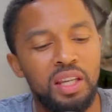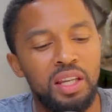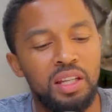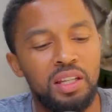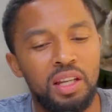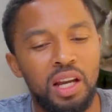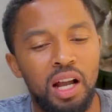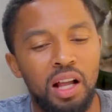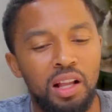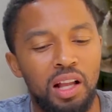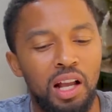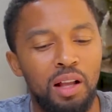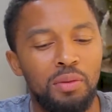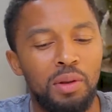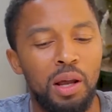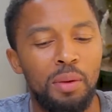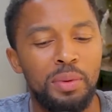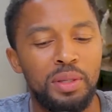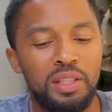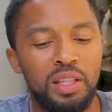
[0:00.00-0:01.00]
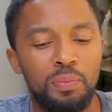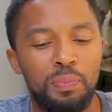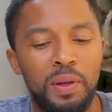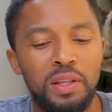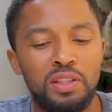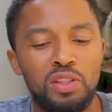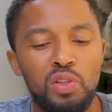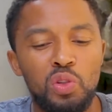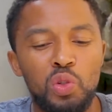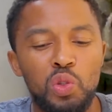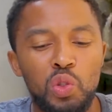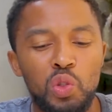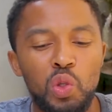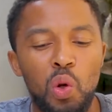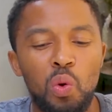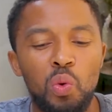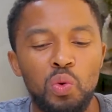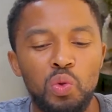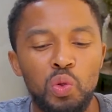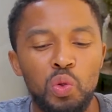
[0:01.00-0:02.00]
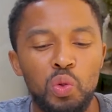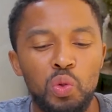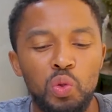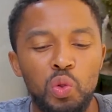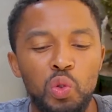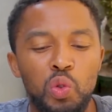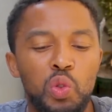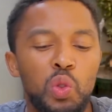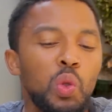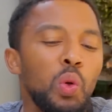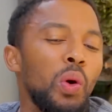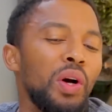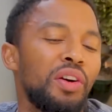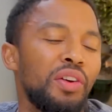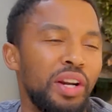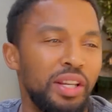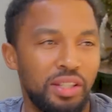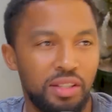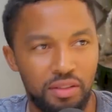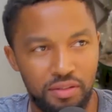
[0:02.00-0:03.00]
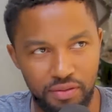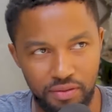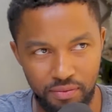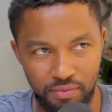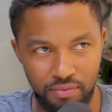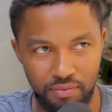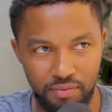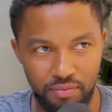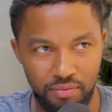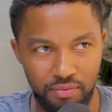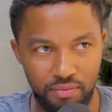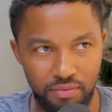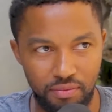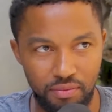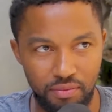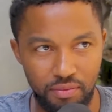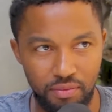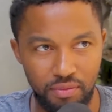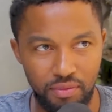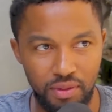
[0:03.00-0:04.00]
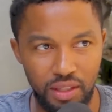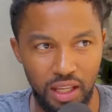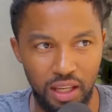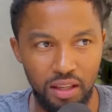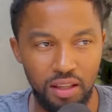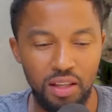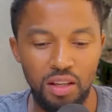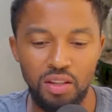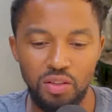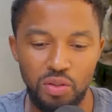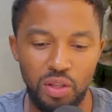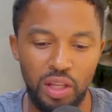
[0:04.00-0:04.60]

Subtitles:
said, I'll be said, Penson, you too aggressive. Ne? So